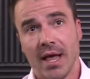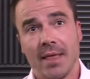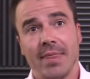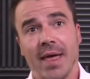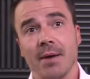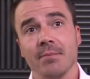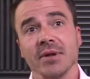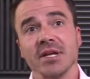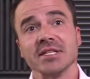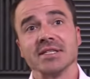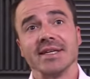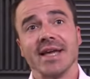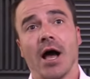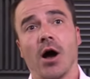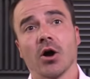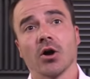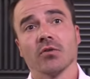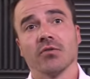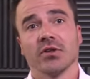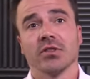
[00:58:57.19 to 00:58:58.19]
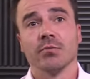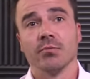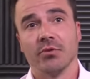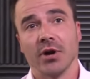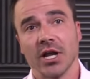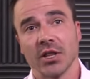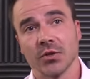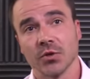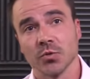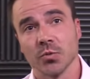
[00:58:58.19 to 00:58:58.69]
That means the algorithm
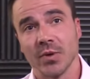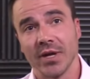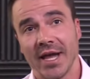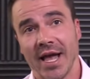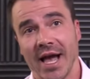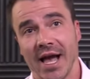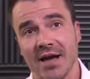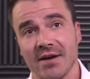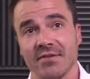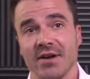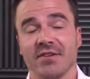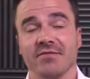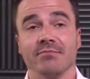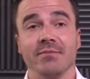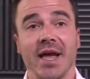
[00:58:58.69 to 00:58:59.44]
breakthroughs we have have